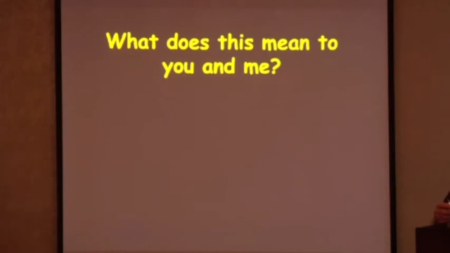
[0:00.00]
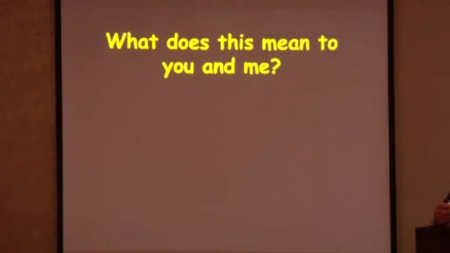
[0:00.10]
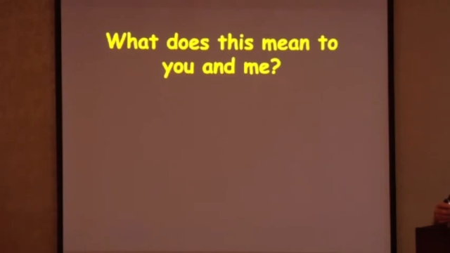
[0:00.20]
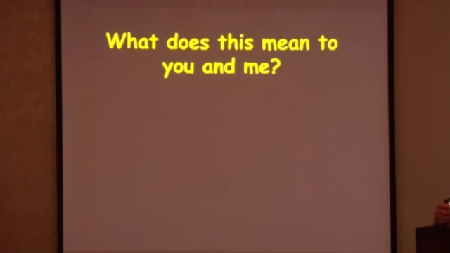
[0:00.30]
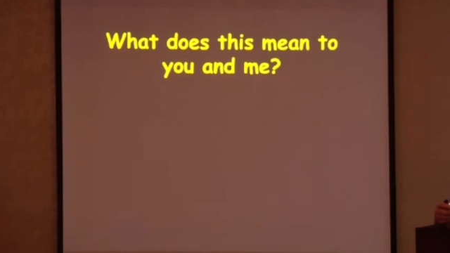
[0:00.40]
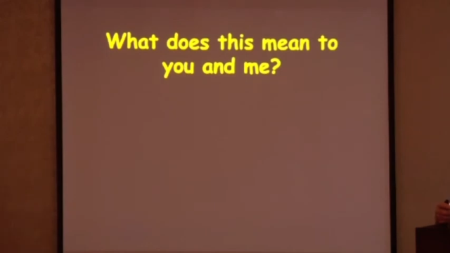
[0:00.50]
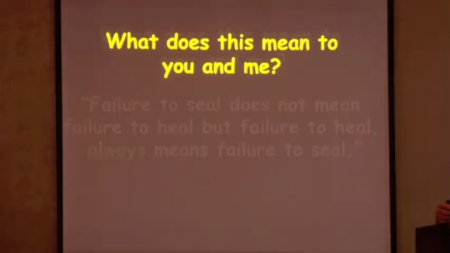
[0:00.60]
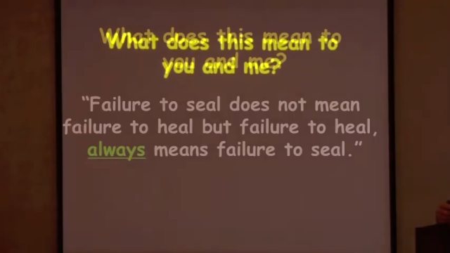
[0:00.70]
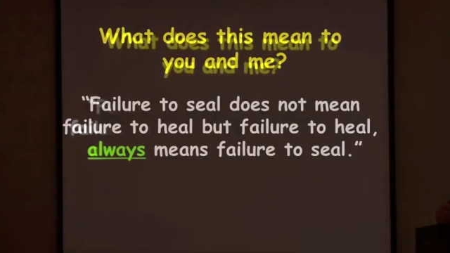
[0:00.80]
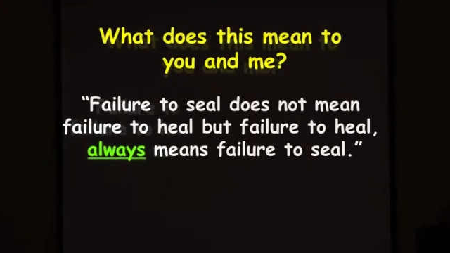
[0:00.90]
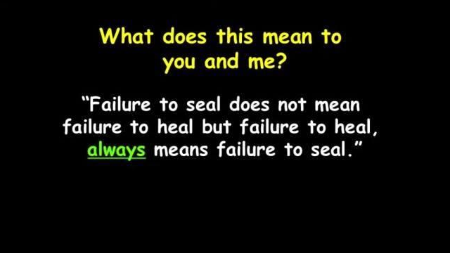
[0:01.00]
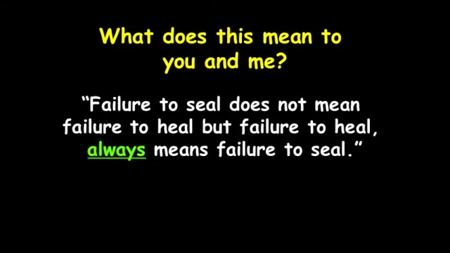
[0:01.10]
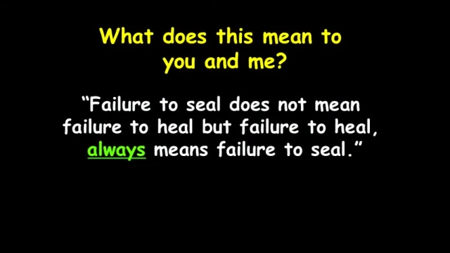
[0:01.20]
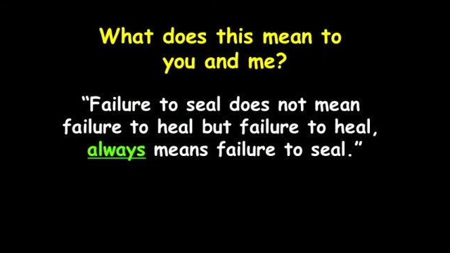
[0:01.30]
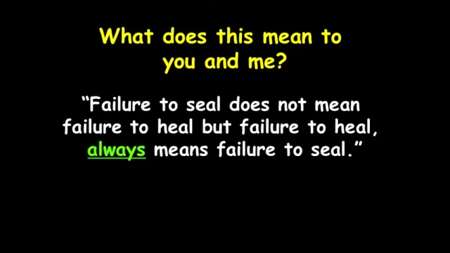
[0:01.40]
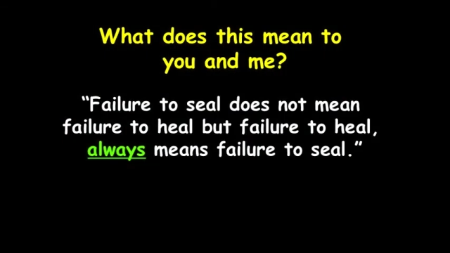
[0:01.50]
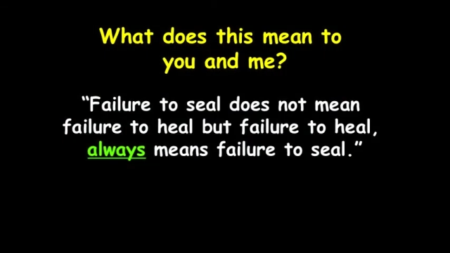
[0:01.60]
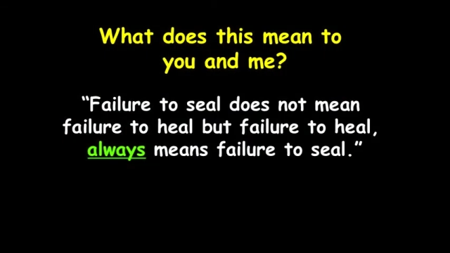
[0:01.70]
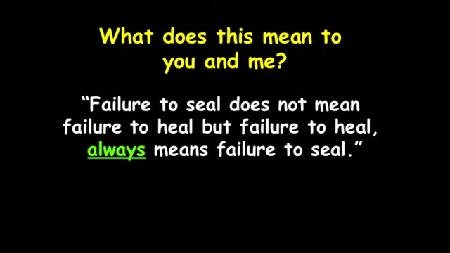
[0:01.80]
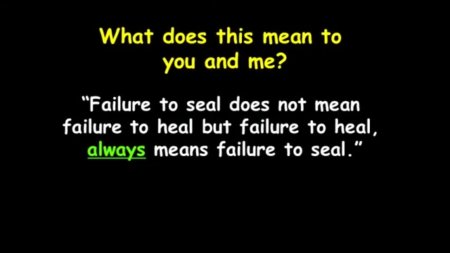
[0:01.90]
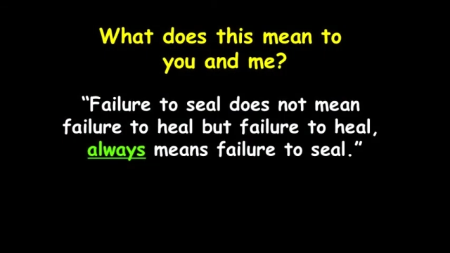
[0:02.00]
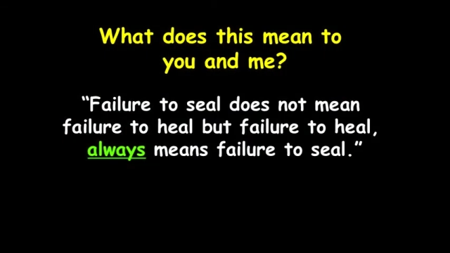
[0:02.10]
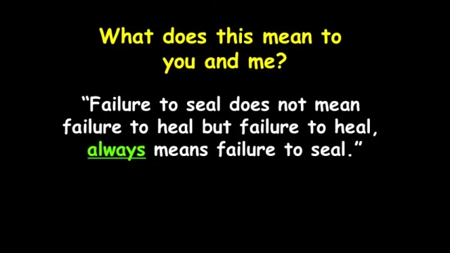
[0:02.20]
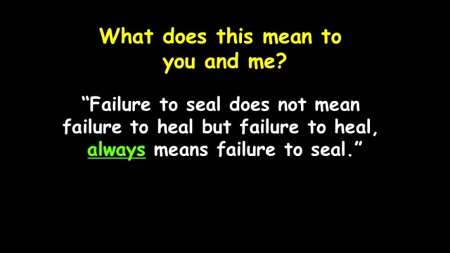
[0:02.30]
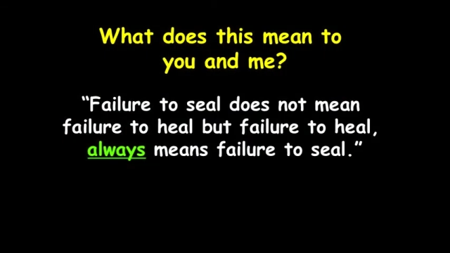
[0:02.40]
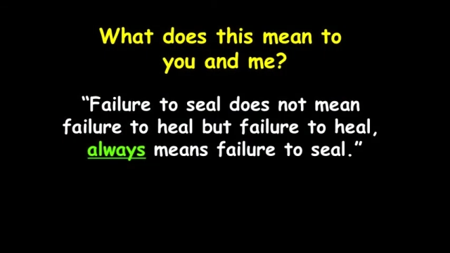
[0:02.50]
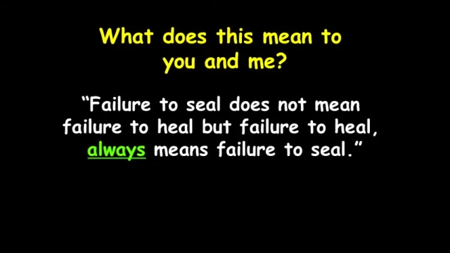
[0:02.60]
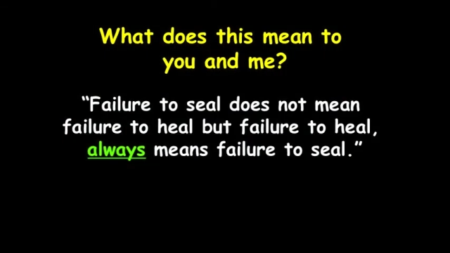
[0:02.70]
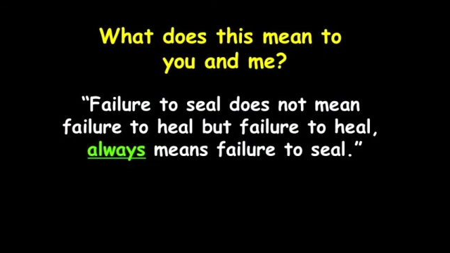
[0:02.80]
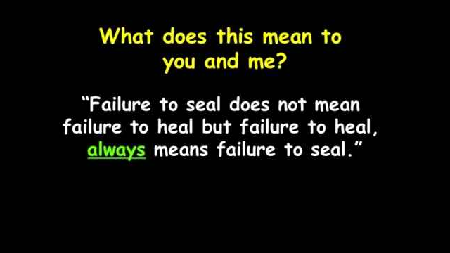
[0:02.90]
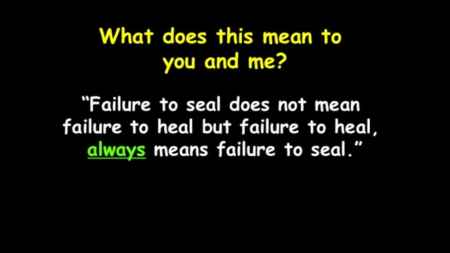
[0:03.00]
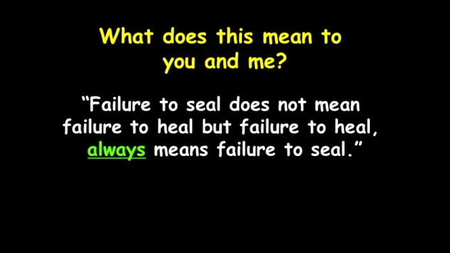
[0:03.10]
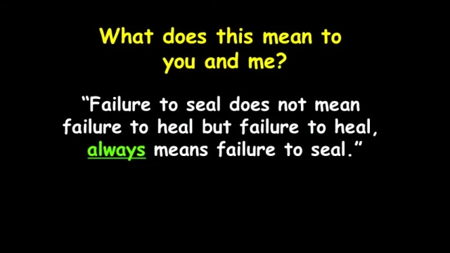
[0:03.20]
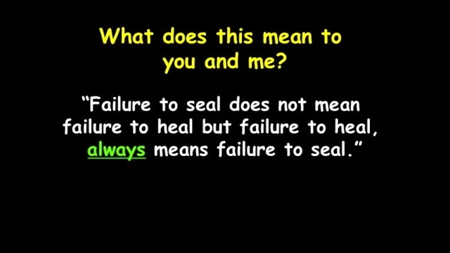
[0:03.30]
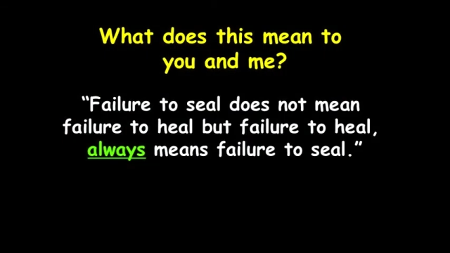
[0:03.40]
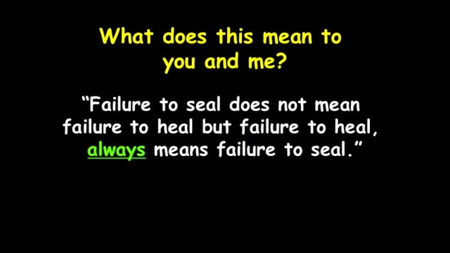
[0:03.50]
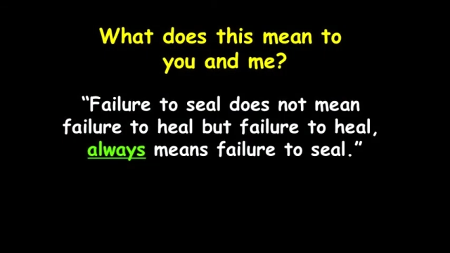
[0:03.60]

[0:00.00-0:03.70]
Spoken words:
No face is visible, so there are no lips to read.